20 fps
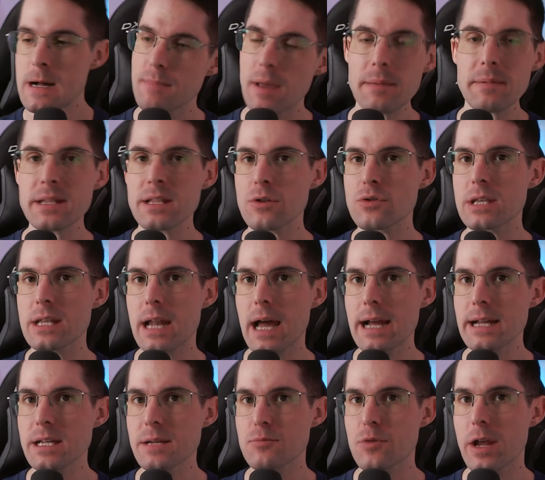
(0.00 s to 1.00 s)
Maybe there's an
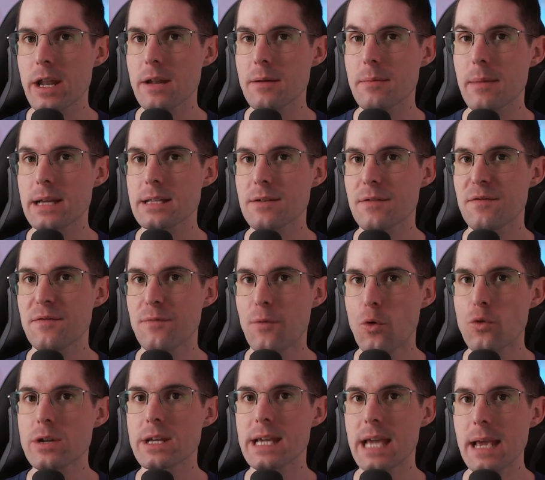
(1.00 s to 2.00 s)
item randomizer
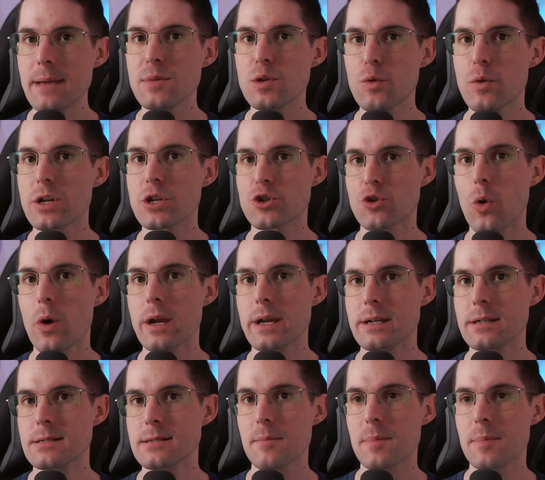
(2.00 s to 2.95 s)
for the game you enjoy.